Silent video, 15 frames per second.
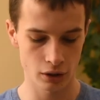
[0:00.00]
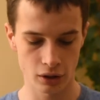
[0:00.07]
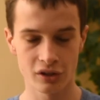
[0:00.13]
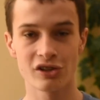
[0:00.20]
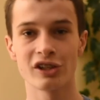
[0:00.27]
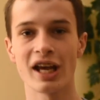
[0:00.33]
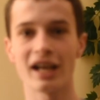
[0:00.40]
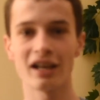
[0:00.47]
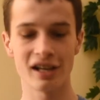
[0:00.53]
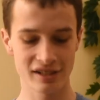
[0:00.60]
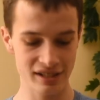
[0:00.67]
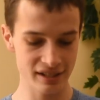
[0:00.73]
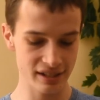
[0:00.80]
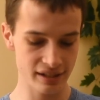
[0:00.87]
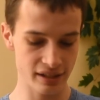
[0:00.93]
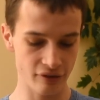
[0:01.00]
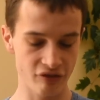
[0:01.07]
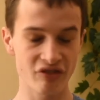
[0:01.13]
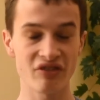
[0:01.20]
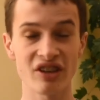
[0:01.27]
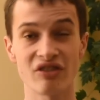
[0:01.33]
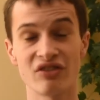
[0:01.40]
So yeah guys, this is the
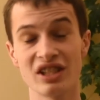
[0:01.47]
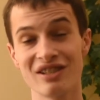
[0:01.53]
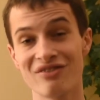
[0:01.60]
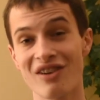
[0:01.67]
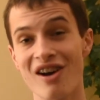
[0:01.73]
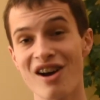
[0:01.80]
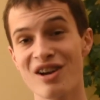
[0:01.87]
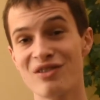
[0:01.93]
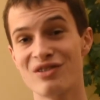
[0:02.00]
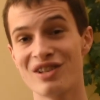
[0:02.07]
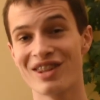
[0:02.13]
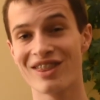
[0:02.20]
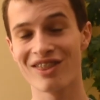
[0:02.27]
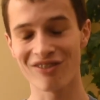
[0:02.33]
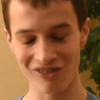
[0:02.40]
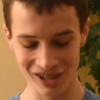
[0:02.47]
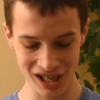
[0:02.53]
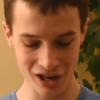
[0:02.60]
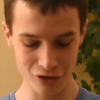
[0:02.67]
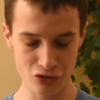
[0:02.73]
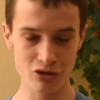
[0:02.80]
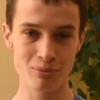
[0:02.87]
55 to
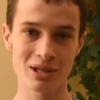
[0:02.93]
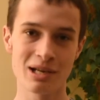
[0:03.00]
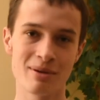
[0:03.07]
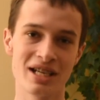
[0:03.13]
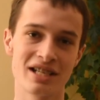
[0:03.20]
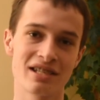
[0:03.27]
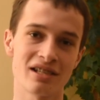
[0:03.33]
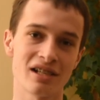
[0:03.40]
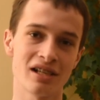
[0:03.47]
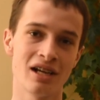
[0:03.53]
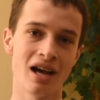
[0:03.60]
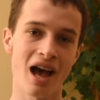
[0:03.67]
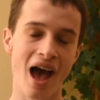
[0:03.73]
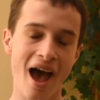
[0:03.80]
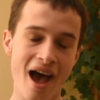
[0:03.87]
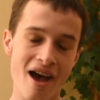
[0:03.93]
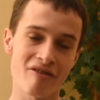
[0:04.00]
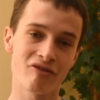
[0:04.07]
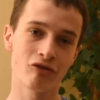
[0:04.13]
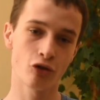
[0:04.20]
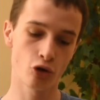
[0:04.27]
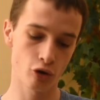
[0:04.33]
300mm
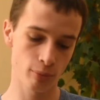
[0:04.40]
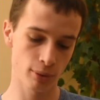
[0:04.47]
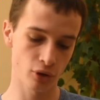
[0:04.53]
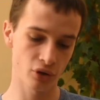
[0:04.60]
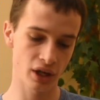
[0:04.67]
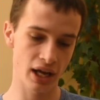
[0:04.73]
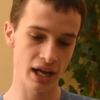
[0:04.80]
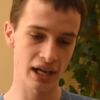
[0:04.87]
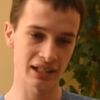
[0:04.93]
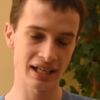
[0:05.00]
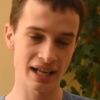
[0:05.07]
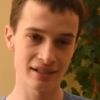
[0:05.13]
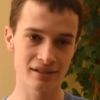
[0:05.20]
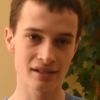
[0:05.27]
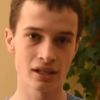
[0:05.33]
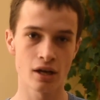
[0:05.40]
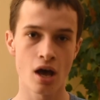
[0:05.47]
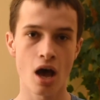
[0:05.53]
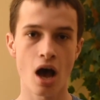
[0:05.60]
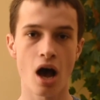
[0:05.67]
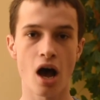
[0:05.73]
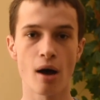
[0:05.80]
f4 lens.
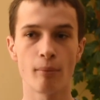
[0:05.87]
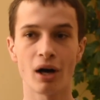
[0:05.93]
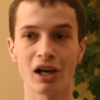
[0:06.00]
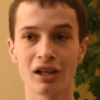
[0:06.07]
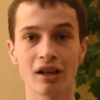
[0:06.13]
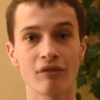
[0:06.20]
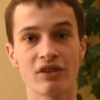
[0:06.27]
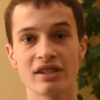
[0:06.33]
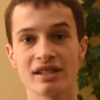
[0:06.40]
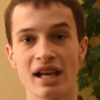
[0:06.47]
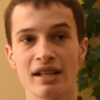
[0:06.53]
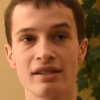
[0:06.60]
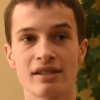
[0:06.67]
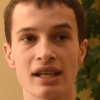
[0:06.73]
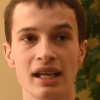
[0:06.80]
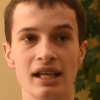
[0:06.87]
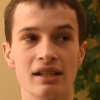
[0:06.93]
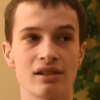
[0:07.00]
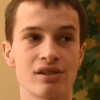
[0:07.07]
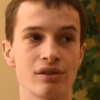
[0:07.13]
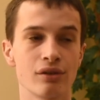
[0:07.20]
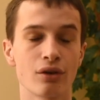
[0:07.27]
I love this lens.
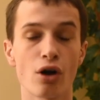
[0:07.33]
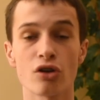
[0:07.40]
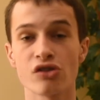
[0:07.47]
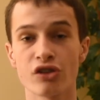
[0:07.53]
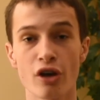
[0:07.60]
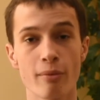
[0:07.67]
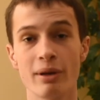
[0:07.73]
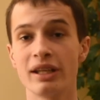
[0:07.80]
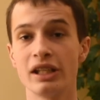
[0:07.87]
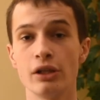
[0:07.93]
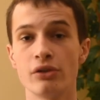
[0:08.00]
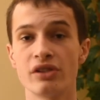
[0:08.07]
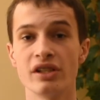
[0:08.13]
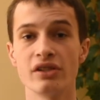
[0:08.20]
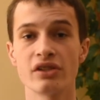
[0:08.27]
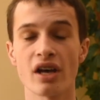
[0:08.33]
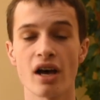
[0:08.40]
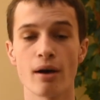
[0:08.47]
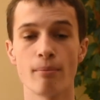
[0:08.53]
It's got so many uses.